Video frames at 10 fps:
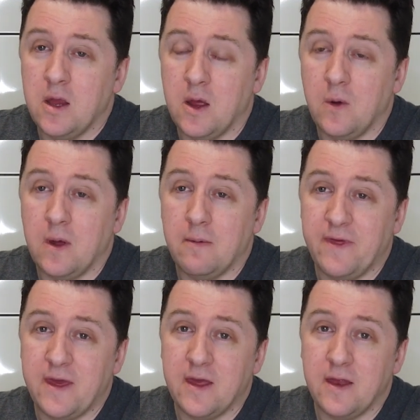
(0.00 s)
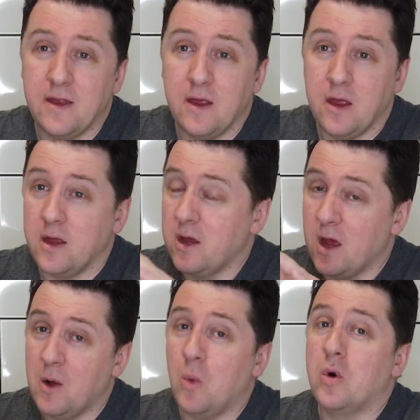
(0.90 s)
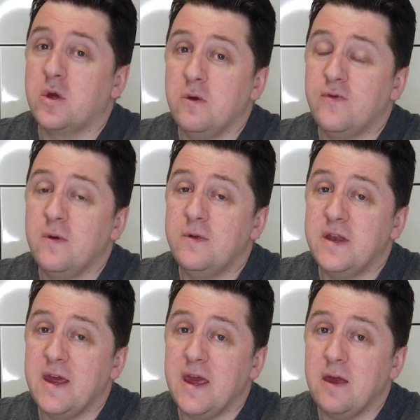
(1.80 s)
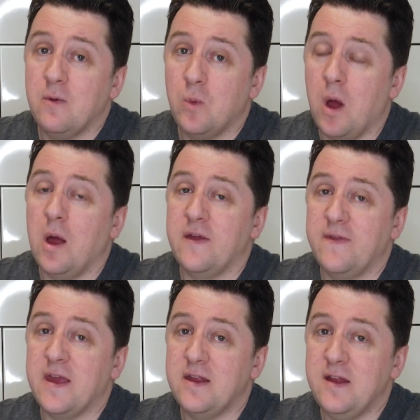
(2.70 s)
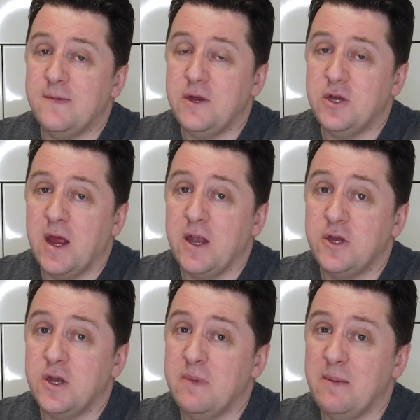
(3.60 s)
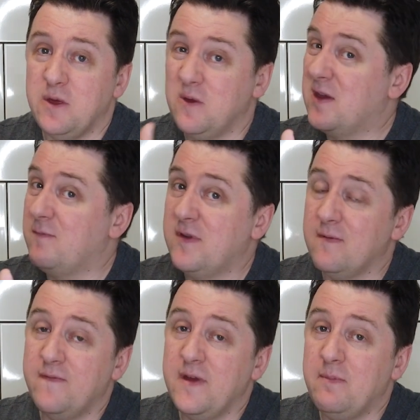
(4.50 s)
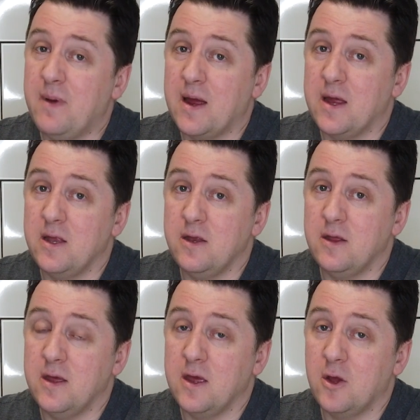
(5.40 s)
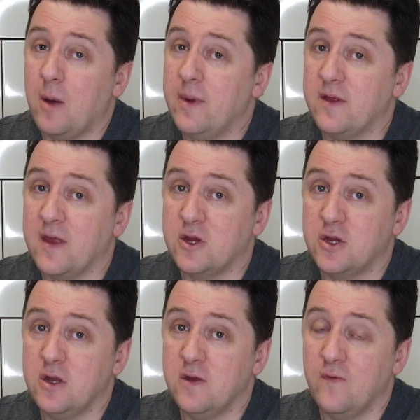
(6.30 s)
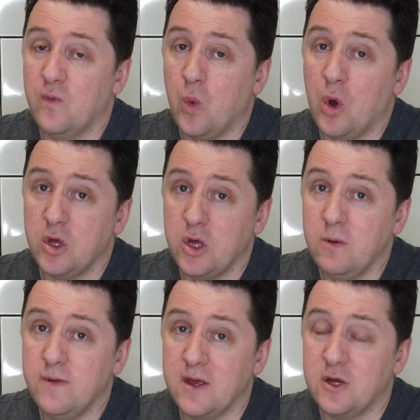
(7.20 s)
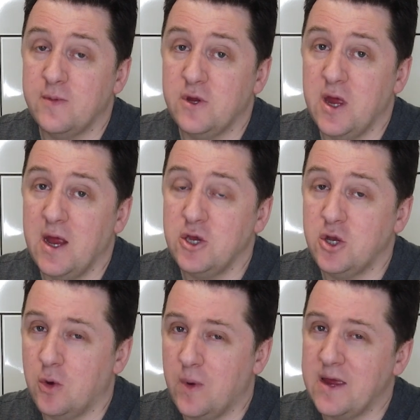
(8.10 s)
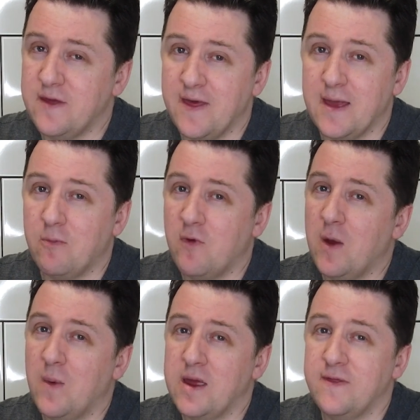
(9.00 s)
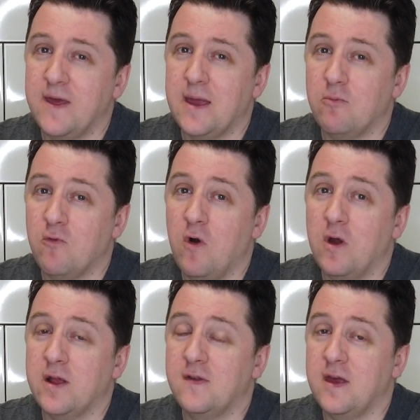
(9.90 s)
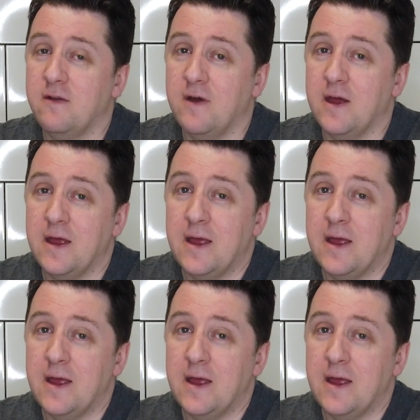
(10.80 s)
Now I'm thinking I'll walk you through today what I think needs to be changed, and maybe you give me some feedback in the comment section of what you think should be changed or where you think I'm right, where you think I'm wrong, etc.